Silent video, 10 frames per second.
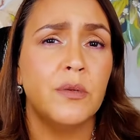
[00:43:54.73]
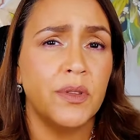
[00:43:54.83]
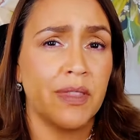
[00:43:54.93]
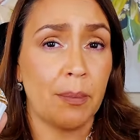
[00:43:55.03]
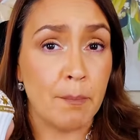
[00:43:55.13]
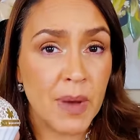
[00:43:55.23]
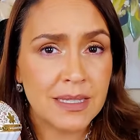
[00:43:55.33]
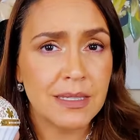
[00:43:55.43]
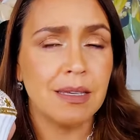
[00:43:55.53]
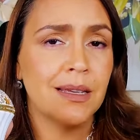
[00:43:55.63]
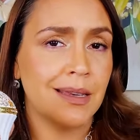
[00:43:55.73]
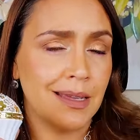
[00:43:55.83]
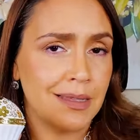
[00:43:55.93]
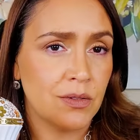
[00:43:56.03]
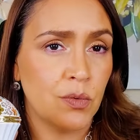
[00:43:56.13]
with that musk and
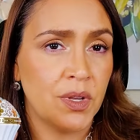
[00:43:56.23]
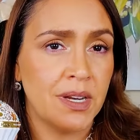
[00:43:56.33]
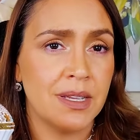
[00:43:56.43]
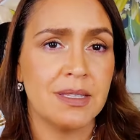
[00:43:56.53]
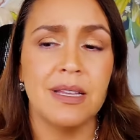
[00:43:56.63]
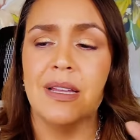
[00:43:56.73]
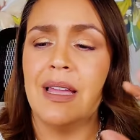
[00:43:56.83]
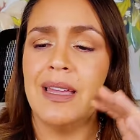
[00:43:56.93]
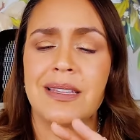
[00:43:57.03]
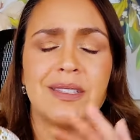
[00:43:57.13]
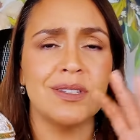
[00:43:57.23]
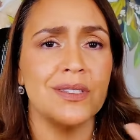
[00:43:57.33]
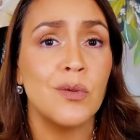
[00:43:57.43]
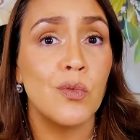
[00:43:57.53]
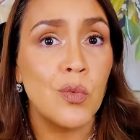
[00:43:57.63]
hints of woodiness. And it's
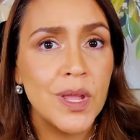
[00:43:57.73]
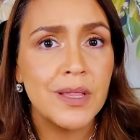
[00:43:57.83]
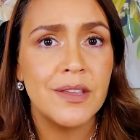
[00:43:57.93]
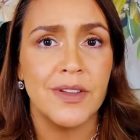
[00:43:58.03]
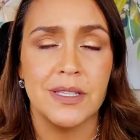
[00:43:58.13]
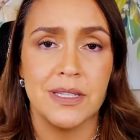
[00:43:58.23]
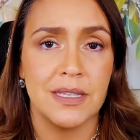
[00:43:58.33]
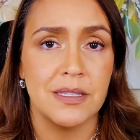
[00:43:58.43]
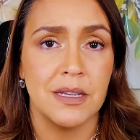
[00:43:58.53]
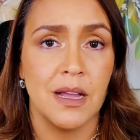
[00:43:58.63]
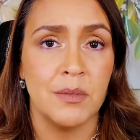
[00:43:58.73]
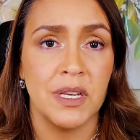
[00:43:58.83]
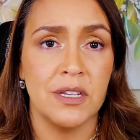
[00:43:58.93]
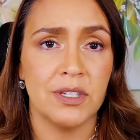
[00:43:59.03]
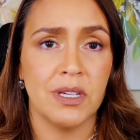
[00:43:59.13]
just a really fantastic
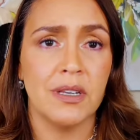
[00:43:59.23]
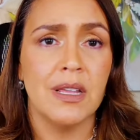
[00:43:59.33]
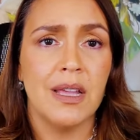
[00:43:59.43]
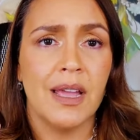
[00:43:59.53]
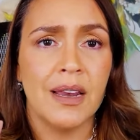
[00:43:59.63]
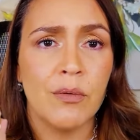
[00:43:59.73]
combination, and I